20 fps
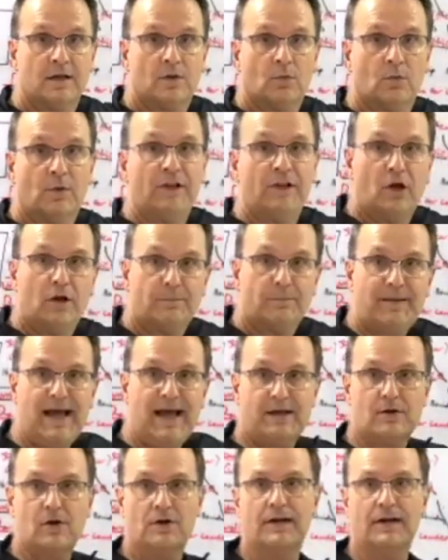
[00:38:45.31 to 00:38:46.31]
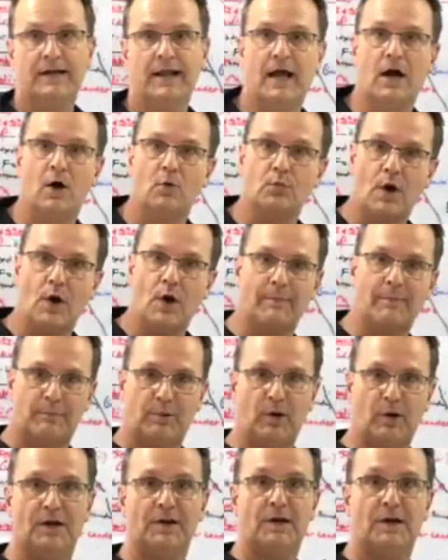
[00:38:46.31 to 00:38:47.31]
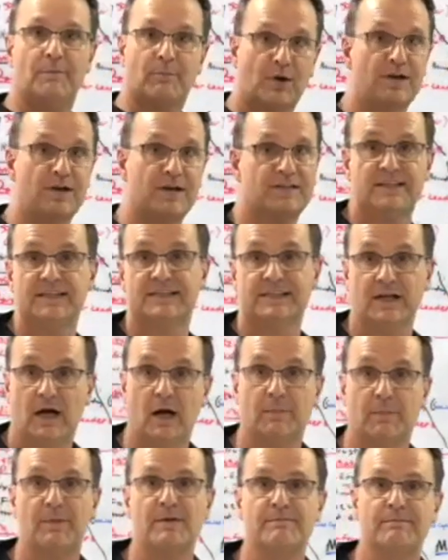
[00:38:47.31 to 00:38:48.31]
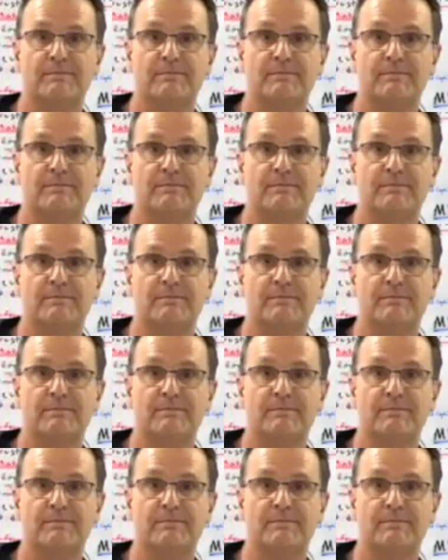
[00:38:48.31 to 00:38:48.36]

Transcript: We look back on it now. Robert Putnam brings this up in